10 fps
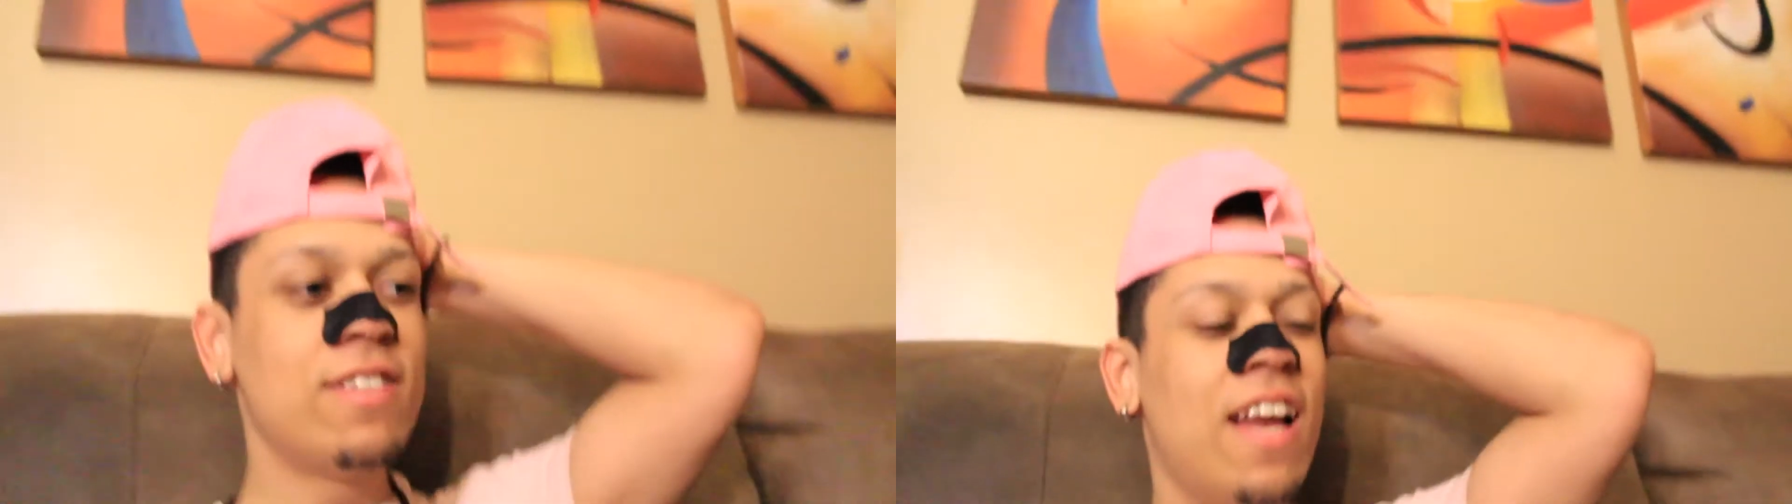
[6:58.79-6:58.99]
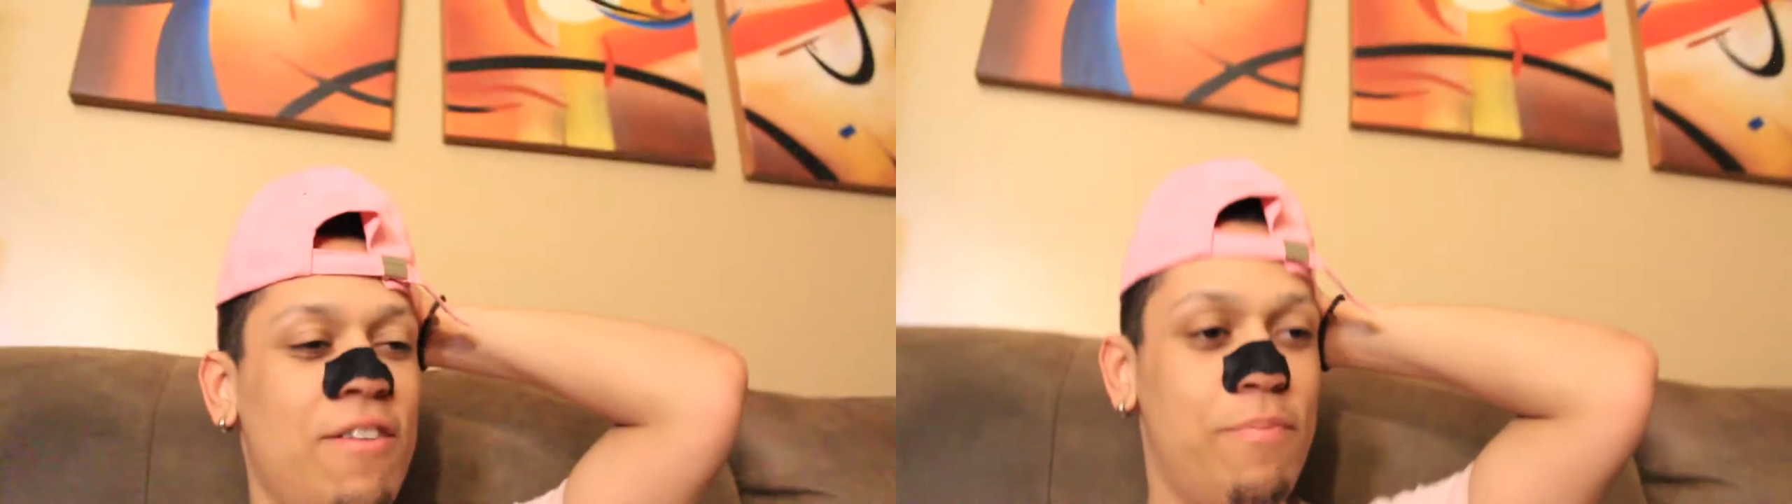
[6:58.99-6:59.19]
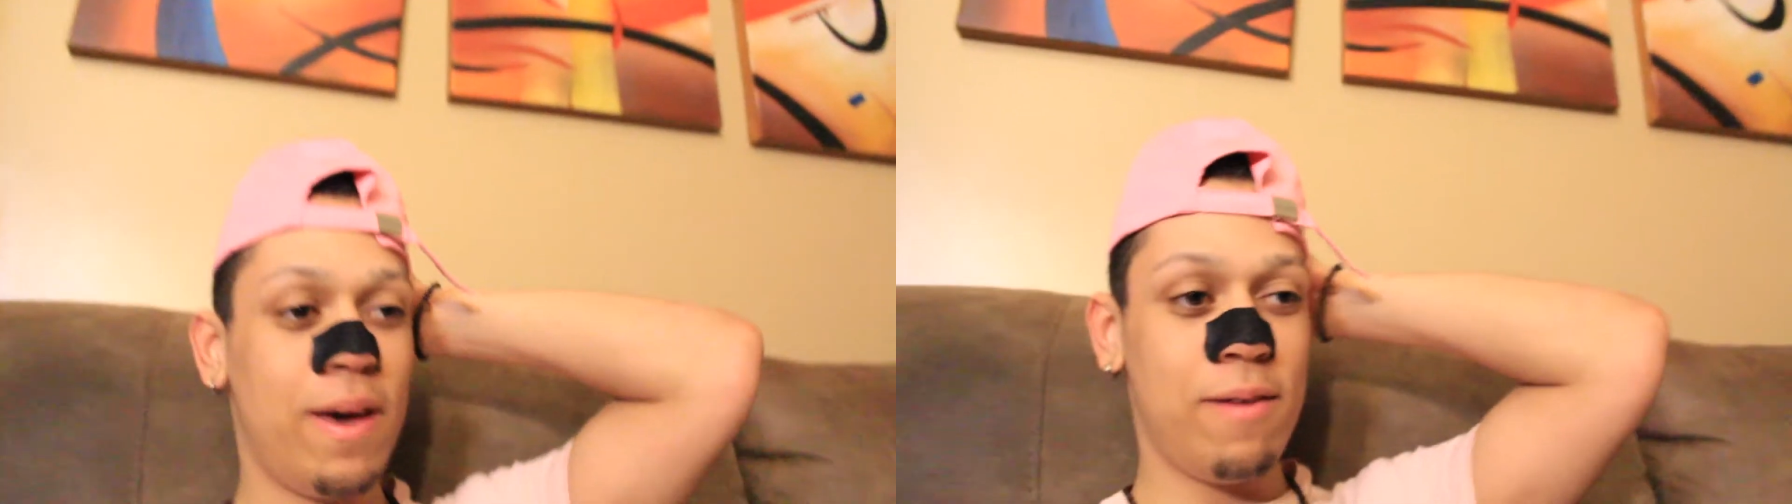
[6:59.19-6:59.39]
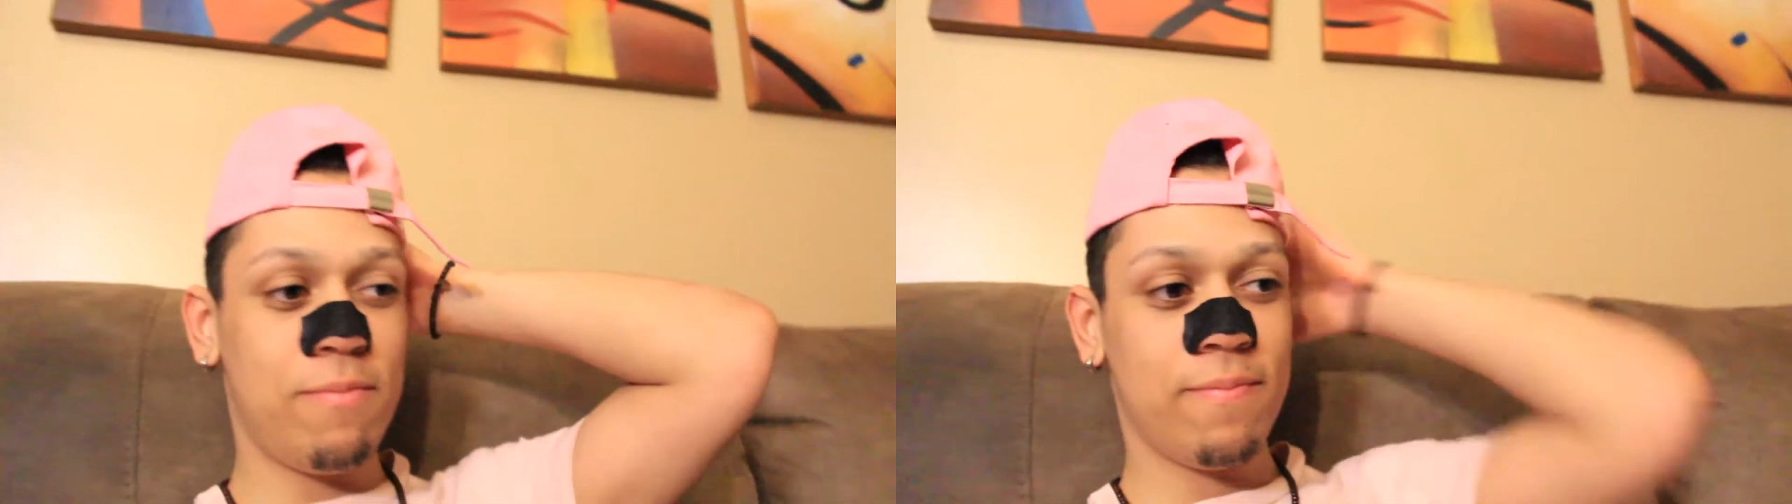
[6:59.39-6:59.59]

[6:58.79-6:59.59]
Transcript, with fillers: life, babe?